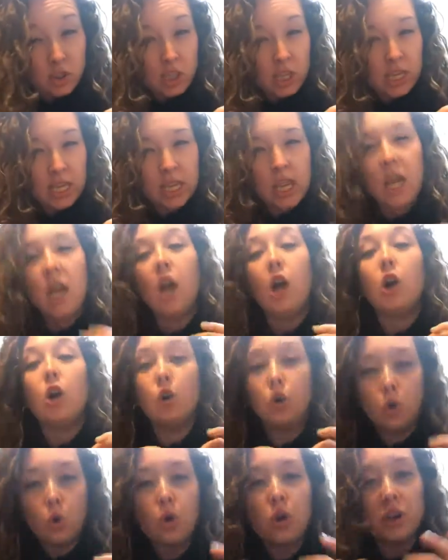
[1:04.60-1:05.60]
G,
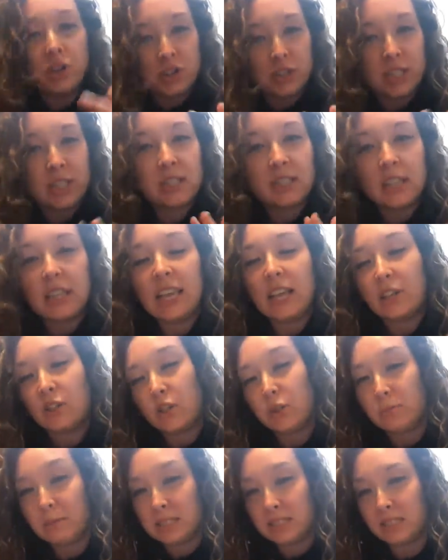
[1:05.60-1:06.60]
gorgeous. In
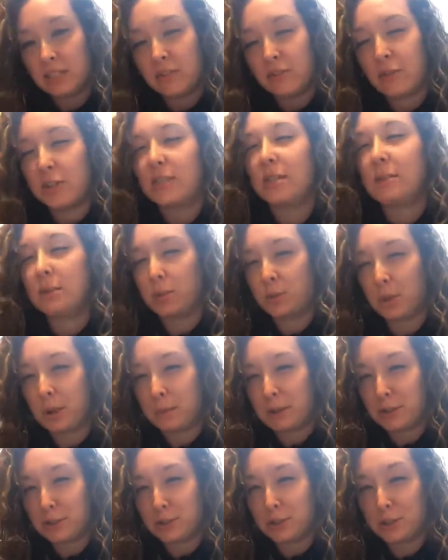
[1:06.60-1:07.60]
case you missed it the first time, I just
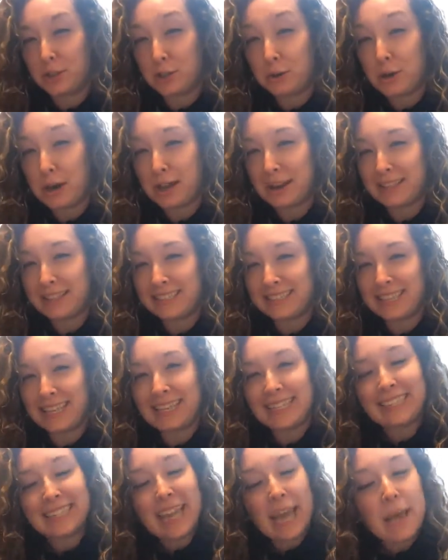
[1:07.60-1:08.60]
want to make sure that you got it the
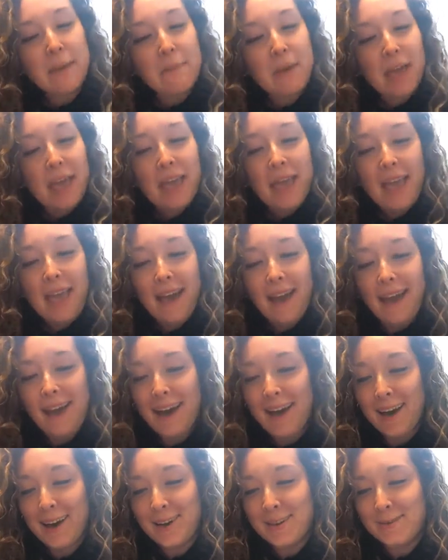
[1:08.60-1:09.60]
second time.
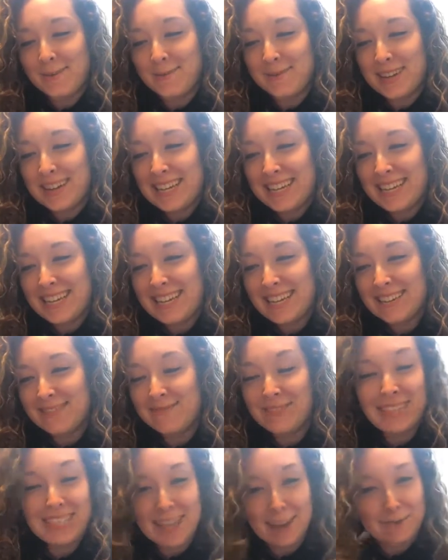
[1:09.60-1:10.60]
Um,
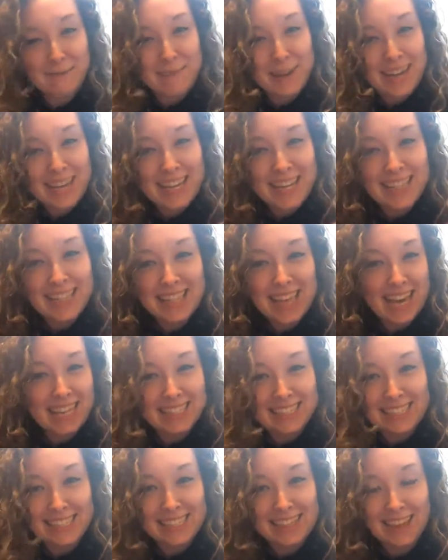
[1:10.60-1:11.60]
we love Mike.
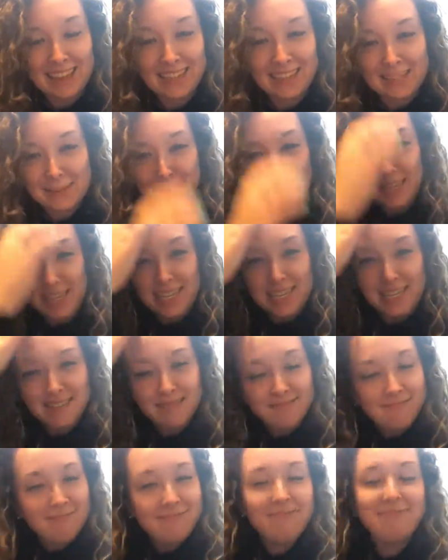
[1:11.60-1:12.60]
That's not to be
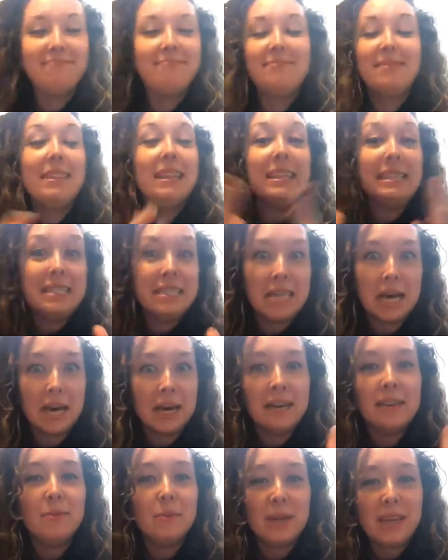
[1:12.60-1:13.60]
duh,
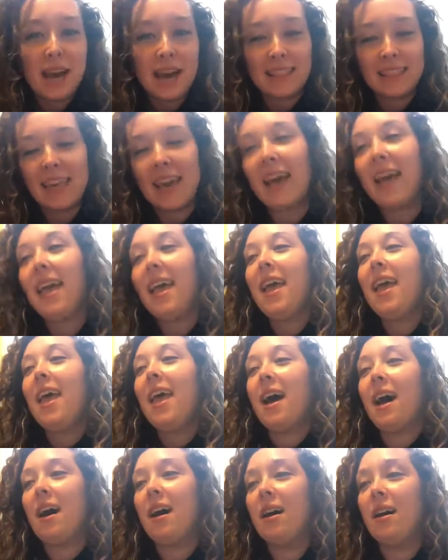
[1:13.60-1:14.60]
we got that.
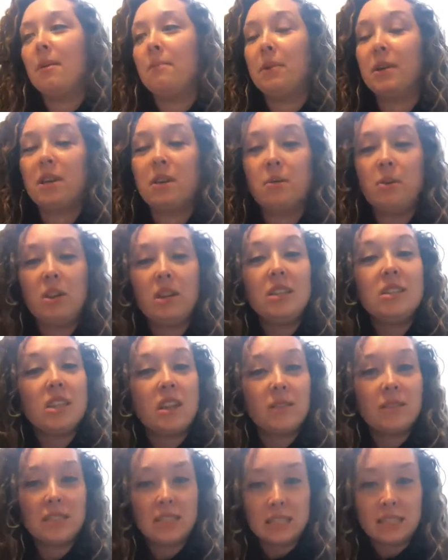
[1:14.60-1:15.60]
Um, but community
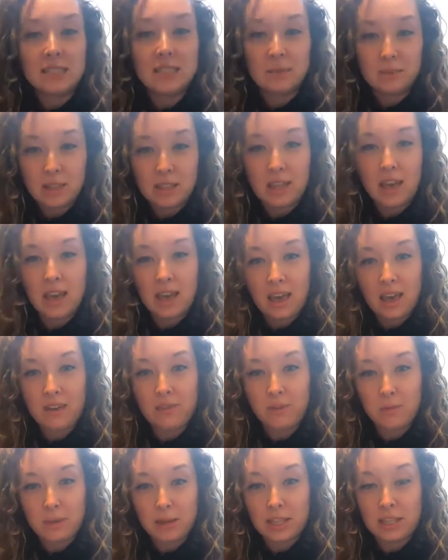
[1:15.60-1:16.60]
service is something that
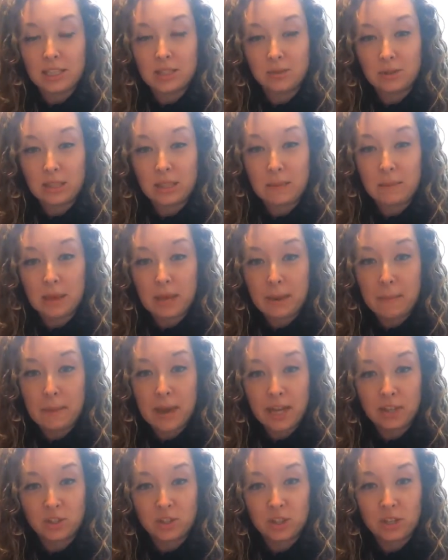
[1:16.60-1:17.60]
everybody is really big and
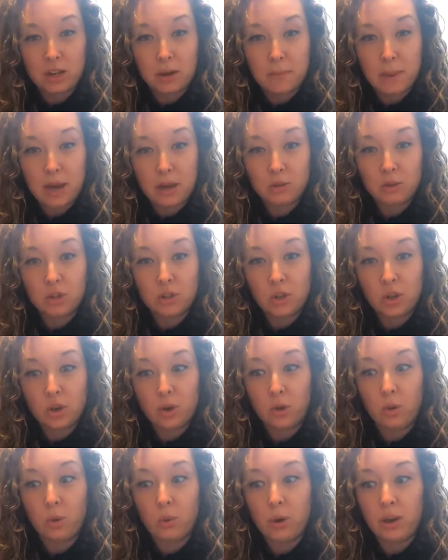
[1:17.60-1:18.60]
passionate about.
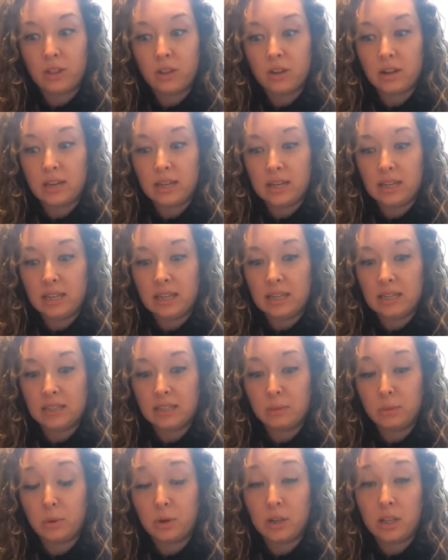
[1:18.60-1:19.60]
So whether it is
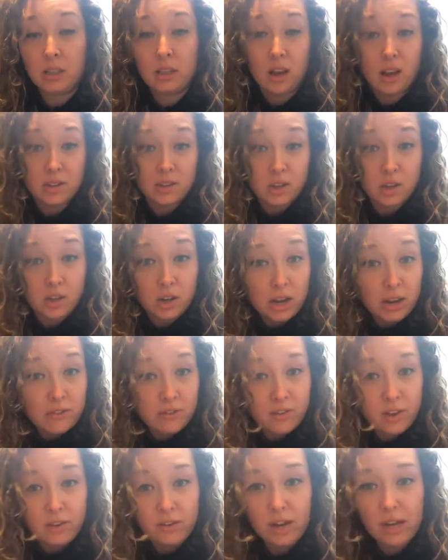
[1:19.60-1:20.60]
supporting the Oscar Grant
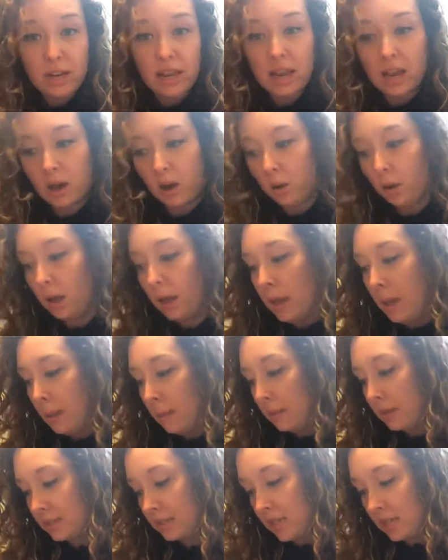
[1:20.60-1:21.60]
Fund right now,
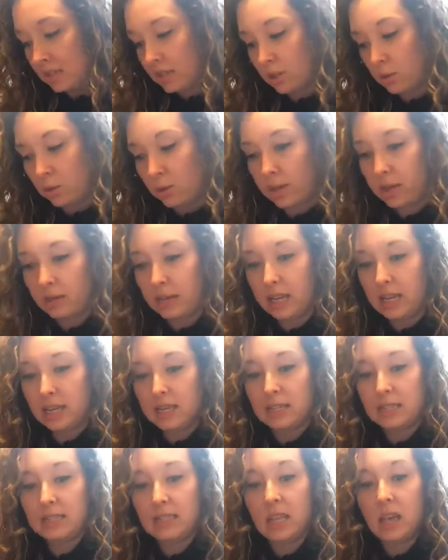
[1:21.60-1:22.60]
breast cancer
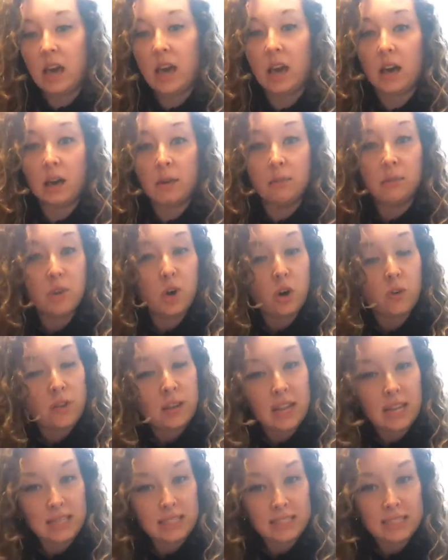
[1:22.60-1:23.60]
awareness, um,
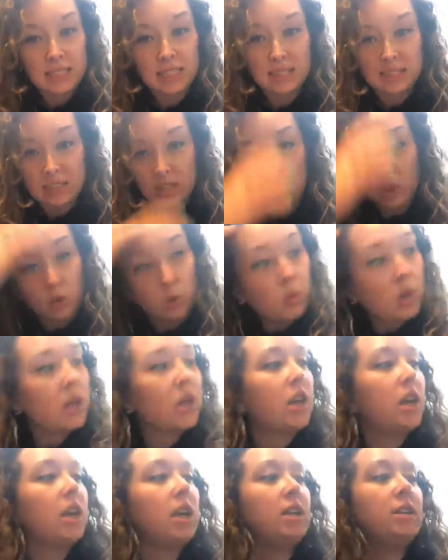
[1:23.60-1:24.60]
COVID-19 essential
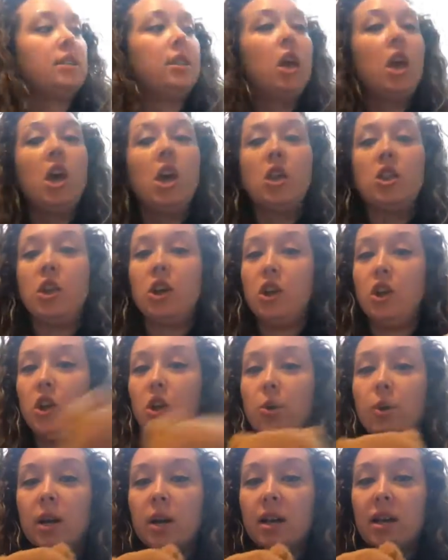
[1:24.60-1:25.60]
workers, the
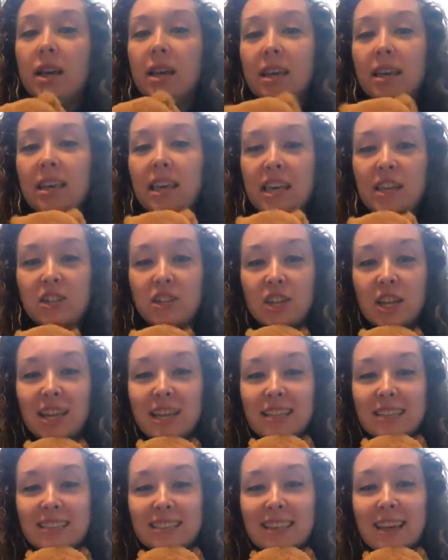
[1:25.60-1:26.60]
Newark
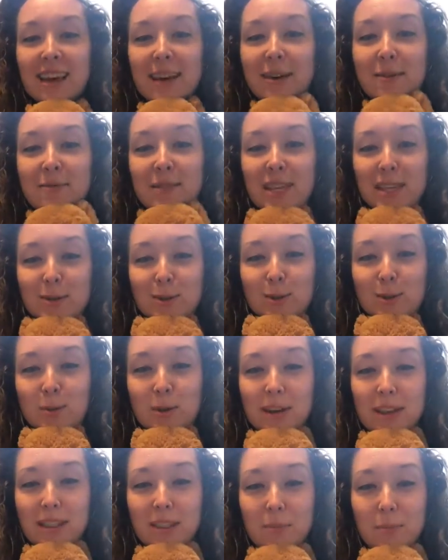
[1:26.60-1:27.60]
kitchens, um, this was
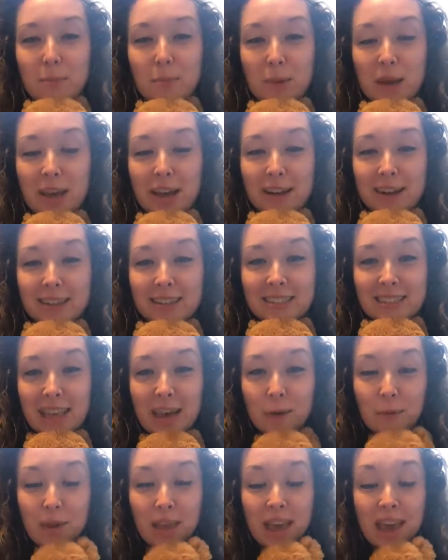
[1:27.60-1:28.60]
one of the bears
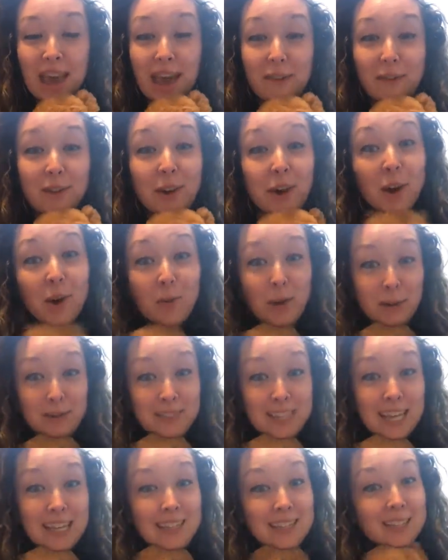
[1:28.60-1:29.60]
that we have on our
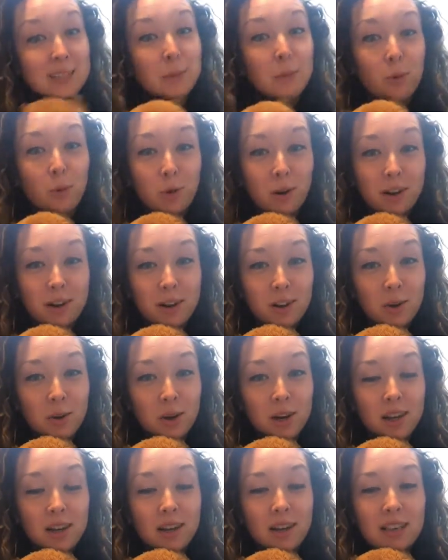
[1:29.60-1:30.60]
website to support
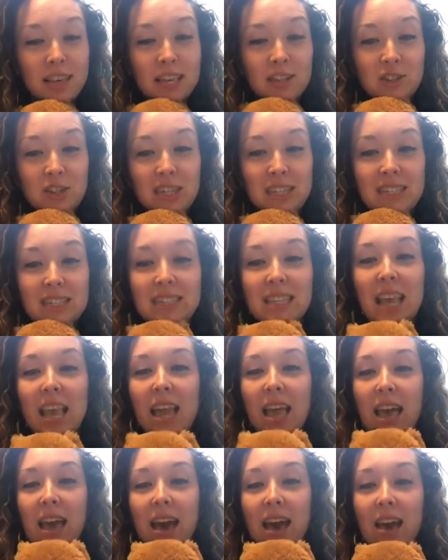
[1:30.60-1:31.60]
Newark kitchens.
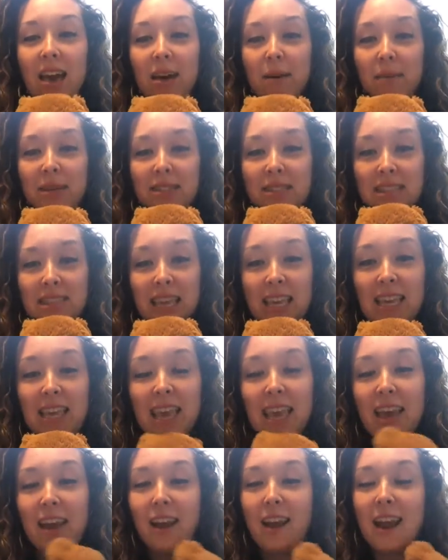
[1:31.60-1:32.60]
Um, it says I
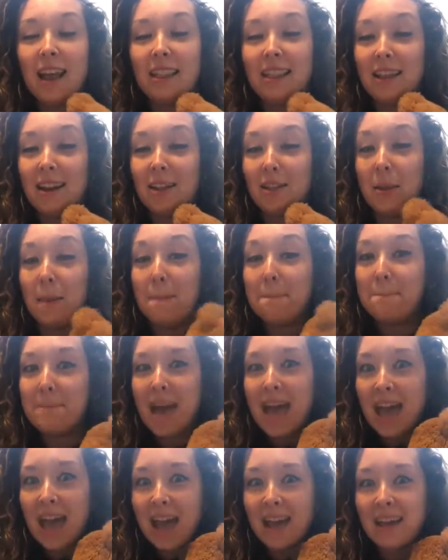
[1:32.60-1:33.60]
care, and then on the
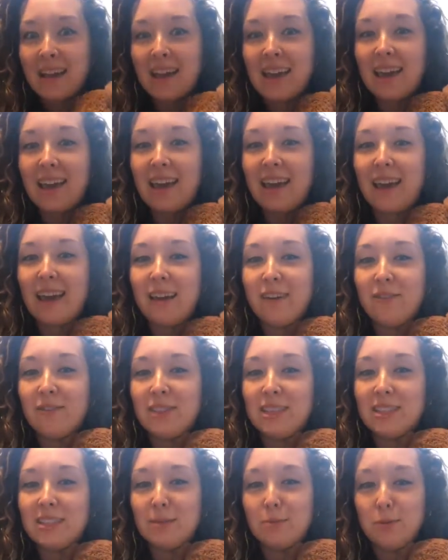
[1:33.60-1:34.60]
back I have
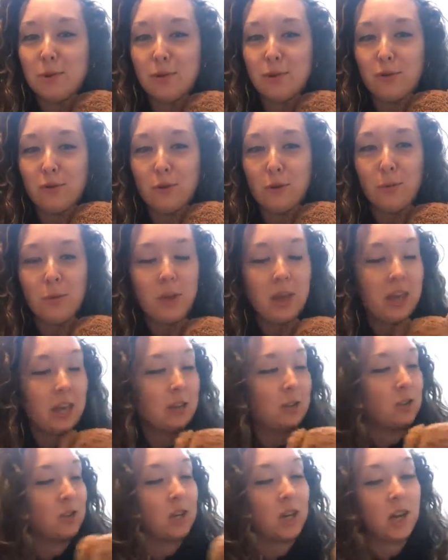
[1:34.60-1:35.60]
this beautiful
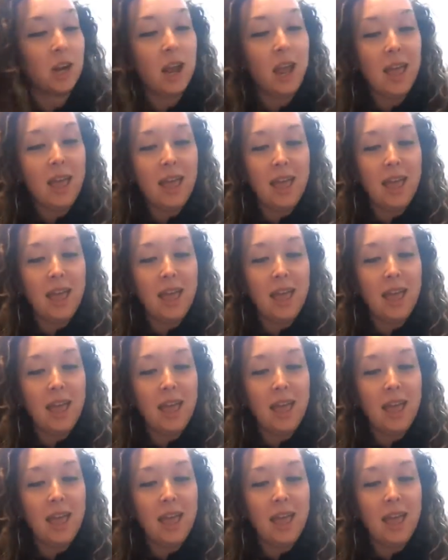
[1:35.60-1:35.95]
picture.